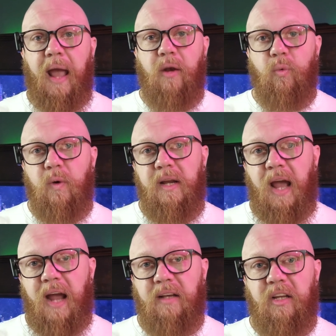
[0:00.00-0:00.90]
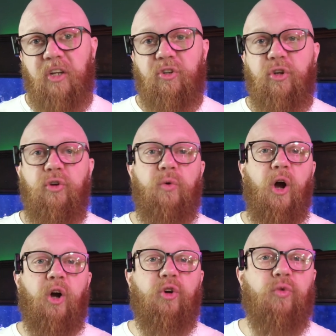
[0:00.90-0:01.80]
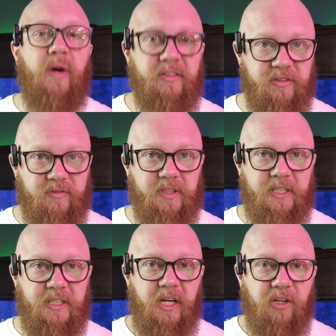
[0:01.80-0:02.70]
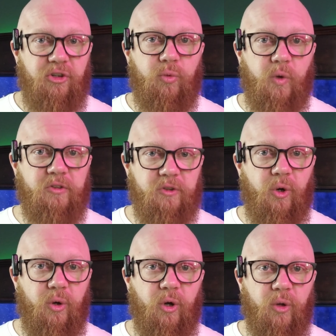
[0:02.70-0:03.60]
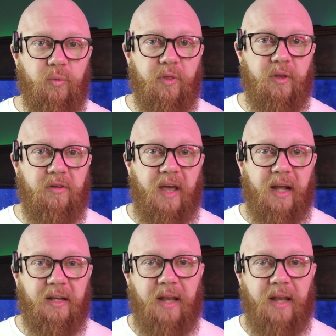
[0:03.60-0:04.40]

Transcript: and reacting too aggressively to what's going on with the tank.